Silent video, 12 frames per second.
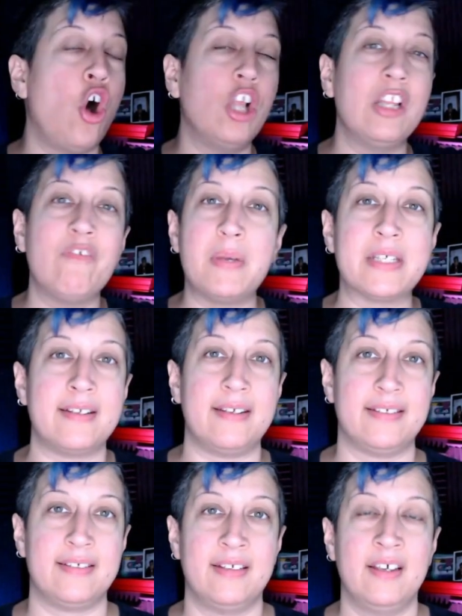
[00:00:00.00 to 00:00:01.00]
in all of
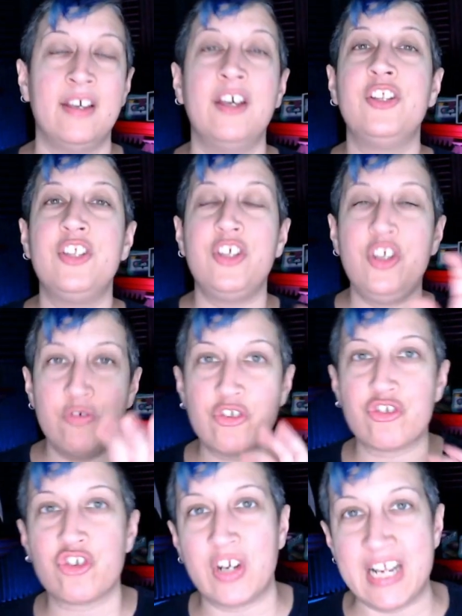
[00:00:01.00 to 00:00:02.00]
business. The
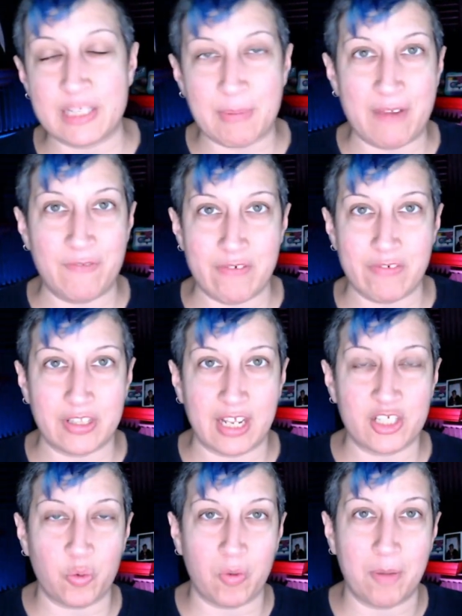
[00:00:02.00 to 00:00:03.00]
user journey is my
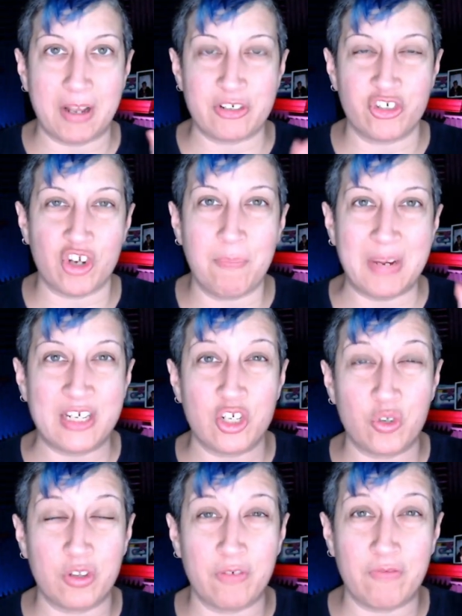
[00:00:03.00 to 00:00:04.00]
favorite thing. So we're about to jump
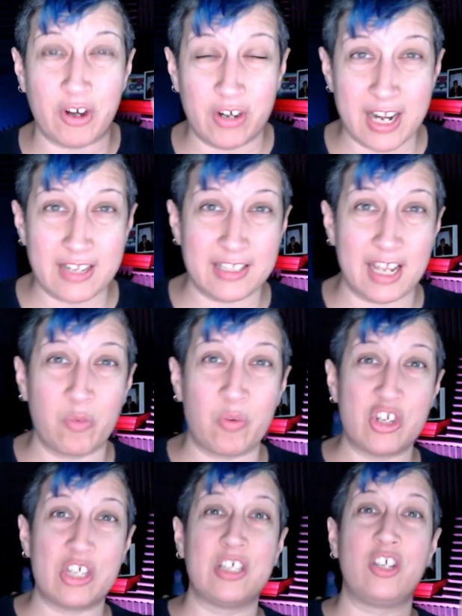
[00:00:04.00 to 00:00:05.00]
into the very next
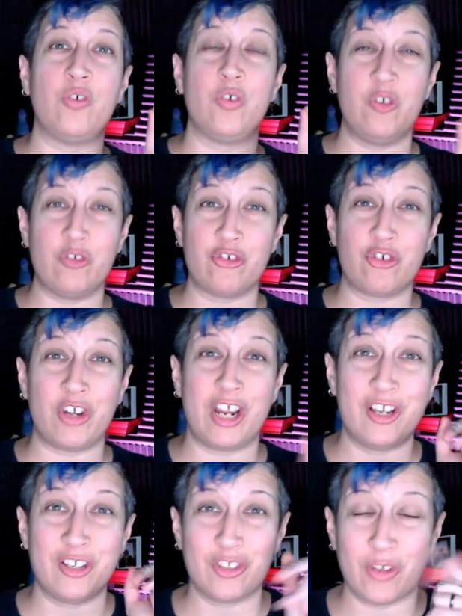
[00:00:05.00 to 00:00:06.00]
thing, which is your user
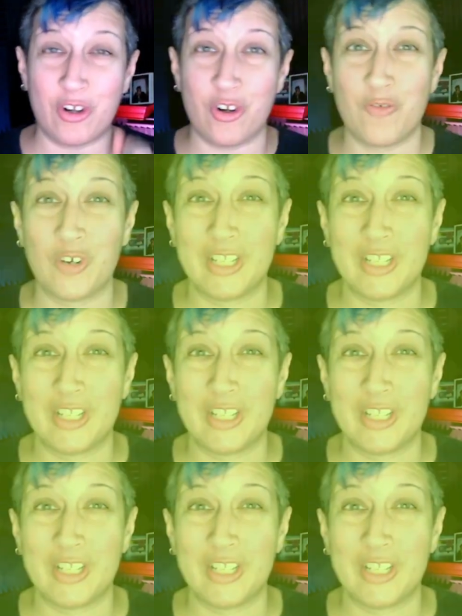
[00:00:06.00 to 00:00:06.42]
journey. So I